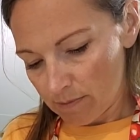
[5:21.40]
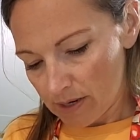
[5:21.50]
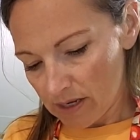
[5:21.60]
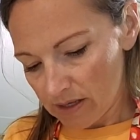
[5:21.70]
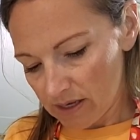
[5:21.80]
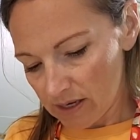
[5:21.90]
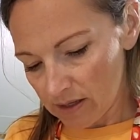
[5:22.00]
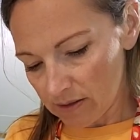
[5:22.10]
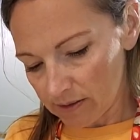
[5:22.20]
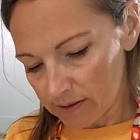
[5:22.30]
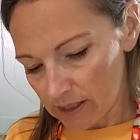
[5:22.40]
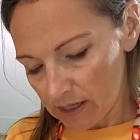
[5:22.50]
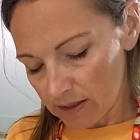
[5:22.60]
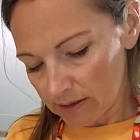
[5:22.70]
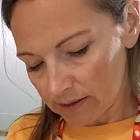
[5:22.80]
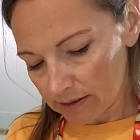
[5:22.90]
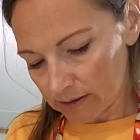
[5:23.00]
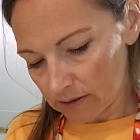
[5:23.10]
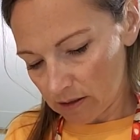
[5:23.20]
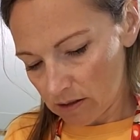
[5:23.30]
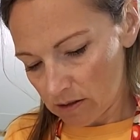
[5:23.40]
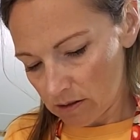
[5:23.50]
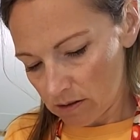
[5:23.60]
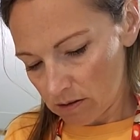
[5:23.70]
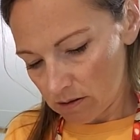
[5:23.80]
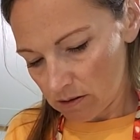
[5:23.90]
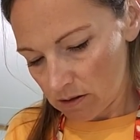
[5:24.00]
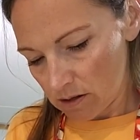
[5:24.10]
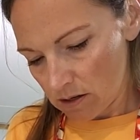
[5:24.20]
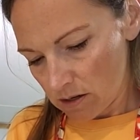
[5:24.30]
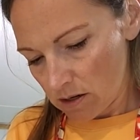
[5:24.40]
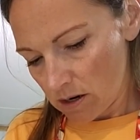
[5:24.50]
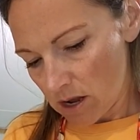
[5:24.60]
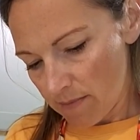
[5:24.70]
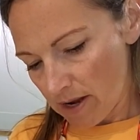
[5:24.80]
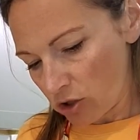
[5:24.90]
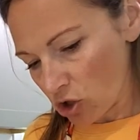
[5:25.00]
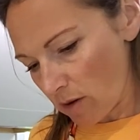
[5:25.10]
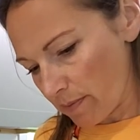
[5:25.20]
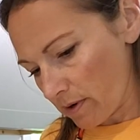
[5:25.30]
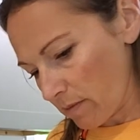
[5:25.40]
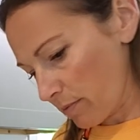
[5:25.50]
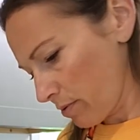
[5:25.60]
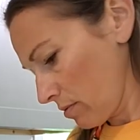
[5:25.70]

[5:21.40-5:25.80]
I think in this case, I might chop it up.